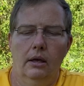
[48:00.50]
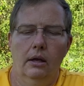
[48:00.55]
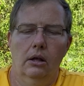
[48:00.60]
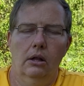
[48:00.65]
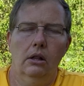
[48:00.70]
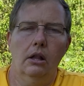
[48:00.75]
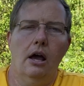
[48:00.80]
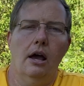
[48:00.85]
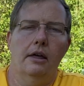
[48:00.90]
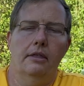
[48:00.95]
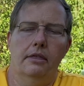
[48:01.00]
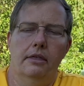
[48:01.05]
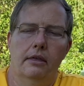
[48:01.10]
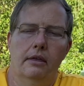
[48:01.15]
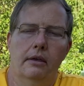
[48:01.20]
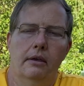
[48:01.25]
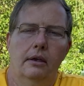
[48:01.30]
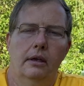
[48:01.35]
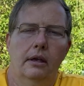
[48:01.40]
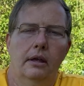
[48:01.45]
Cloth.
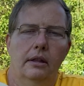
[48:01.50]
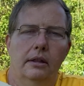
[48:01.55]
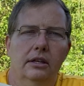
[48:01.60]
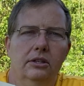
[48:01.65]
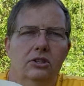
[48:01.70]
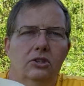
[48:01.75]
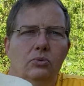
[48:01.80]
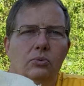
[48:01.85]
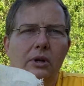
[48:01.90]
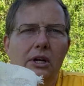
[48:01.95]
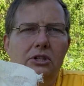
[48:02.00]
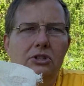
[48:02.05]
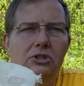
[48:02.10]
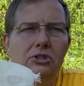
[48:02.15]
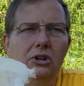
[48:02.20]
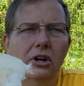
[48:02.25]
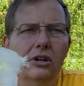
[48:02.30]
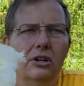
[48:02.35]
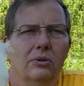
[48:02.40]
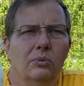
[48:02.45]
This is what I
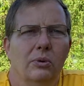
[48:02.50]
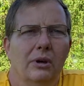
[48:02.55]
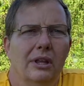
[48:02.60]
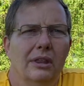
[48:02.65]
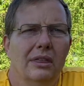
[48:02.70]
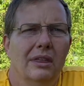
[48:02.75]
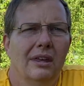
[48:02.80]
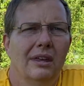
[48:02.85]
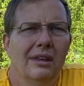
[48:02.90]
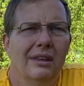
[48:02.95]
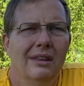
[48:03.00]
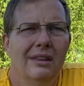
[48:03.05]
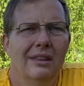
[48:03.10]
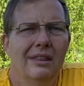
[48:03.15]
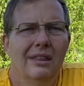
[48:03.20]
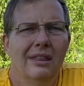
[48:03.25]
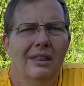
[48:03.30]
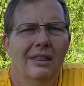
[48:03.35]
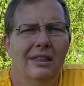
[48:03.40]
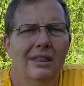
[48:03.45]
started with.
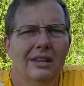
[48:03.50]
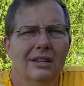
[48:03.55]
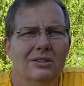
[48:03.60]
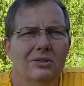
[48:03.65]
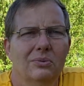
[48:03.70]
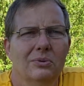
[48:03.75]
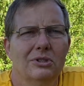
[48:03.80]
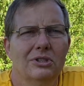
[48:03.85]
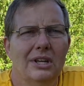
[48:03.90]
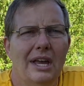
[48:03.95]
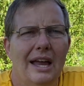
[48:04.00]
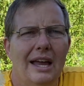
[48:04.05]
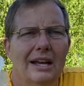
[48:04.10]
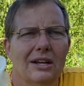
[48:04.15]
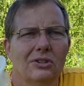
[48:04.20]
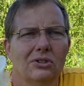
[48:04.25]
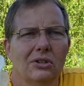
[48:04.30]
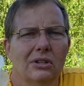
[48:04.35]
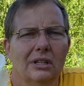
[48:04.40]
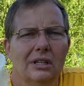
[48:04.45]
This was
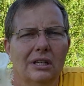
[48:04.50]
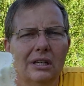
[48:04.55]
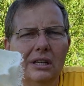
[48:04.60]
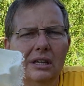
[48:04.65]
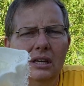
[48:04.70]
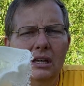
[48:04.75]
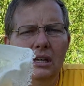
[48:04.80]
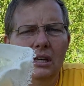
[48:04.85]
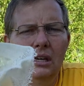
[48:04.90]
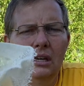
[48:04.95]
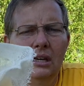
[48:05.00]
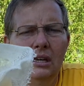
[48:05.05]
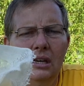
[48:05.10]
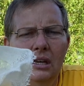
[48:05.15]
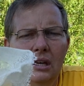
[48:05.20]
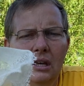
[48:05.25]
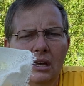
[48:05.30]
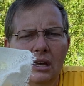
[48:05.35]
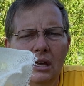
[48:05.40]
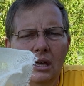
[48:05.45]
actually
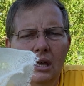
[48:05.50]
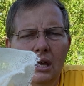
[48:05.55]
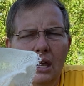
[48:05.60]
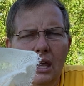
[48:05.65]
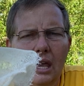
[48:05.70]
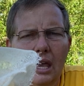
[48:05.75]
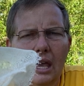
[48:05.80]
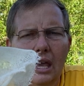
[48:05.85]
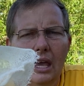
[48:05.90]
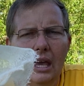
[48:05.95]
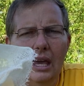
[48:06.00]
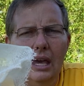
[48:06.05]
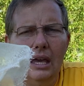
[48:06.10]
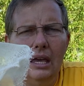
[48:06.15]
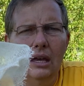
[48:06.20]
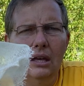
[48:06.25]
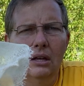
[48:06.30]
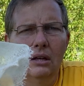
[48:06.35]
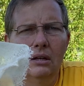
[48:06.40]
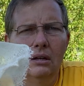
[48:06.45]

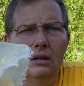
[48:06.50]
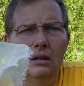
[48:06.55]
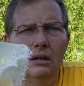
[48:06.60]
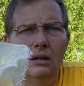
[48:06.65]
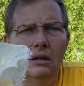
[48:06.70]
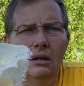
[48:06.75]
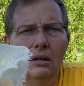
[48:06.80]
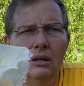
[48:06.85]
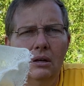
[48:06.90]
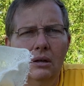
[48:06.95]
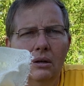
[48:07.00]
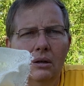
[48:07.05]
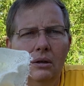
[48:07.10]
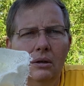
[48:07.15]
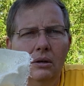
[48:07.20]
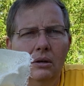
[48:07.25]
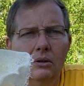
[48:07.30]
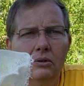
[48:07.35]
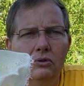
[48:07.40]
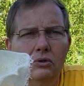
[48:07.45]
a
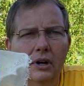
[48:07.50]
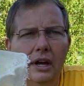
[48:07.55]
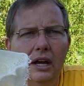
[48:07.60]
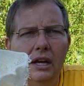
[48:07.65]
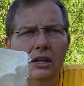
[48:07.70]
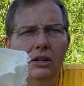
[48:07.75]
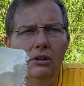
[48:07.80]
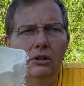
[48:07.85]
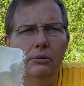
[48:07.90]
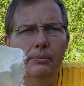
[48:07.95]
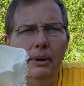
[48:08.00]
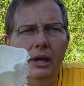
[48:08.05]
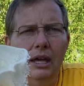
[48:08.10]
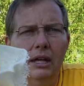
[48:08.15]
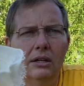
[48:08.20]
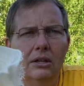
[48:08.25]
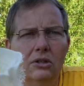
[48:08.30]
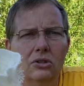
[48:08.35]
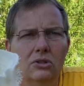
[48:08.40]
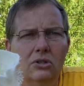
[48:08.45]
triangular
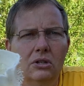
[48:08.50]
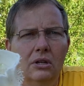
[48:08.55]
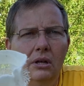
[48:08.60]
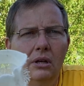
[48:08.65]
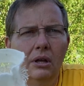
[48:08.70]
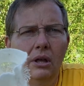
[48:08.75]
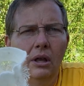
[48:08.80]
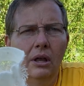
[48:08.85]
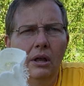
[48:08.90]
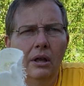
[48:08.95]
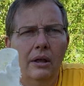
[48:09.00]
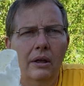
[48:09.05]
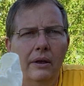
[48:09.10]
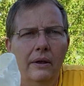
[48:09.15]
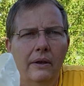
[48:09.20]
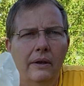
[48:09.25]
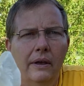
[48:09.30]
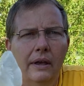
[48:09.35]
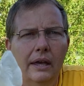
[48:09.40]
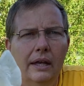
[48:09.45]
bandage.
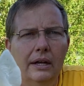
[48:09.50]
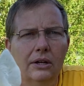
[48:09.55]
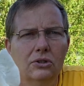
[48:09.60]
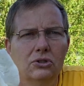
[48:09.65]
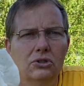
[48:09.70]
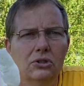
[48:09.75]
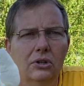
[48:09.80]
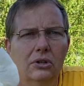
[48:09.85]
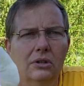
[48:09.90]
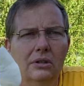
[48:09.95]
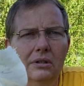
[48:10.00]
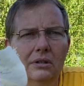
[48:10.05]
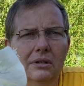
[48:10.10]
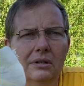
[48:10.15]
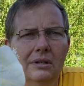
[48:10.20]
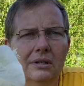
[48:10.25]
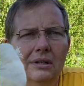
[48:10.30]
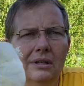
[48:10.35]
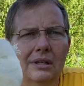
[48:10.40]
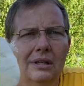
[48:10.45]
And I'll show you
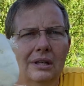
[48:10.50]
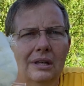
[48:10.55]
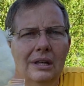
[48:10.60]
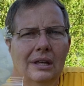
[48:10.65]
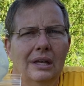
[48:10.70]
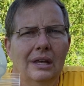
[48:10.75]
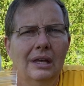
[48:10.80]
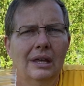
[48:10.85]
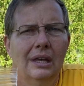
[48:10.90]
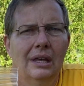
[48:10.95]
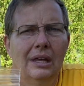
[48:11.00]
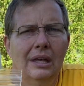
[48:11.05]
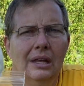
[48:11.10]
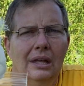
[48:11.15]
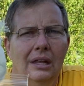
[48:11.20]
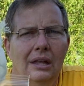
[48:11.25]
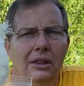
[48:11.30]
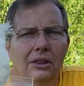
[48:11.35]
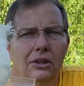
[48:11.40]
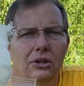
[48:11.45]

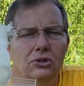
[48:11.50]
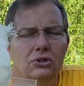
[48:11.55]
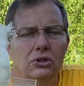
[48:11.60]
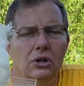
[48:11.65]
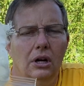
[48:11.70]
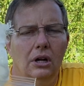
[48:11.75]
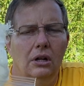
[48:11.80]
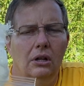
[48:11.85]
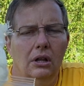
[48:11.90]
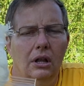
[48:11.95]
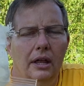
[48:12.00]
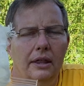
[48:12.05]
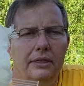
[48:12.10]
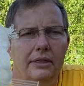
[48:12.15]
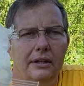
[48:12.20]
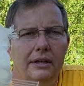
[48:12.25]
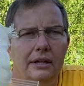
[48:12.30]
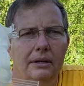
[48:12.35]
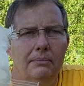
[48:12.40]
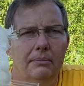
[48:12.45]
the char cloth
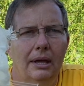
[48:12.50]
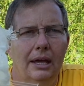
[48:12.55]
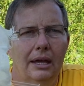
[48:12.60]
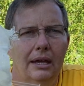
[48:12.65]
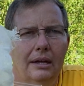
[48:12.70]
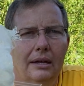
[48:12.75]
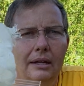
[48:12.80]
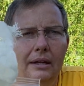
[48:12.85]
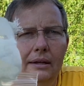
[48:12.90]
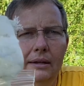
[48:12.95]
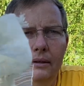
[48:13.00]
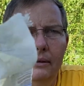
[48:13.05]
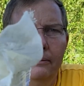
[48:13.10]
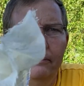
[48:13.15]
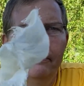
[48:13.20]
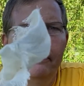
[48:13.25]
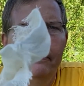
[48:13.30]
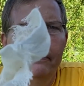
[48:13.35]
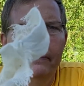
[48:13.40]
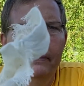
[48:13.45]
that it made
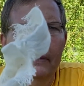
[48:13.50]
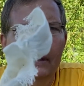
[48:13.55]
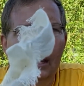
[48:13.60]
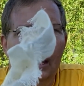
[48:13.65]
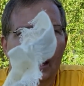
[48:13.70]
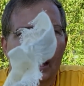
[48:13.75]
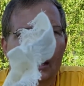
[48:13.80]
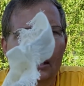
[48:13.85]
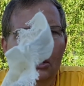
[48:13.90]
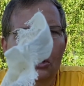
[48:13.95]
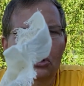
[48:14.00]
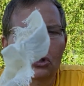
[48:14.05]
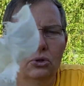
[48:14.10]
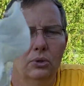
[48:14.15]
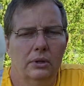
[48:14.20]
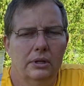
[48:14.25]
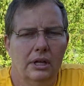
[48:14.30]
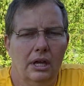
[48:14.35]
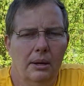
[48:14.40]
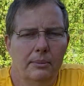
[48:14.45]
and its
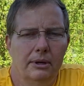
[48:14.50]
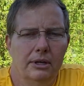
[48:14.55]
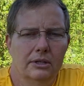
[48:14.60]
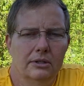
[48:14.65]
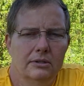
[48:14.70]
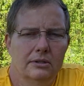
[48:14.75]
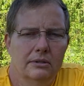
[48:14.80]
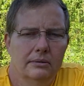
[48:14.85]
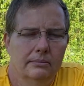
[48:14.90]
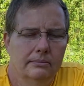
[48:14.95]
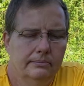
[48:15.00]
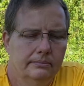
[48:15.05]
shortcomings.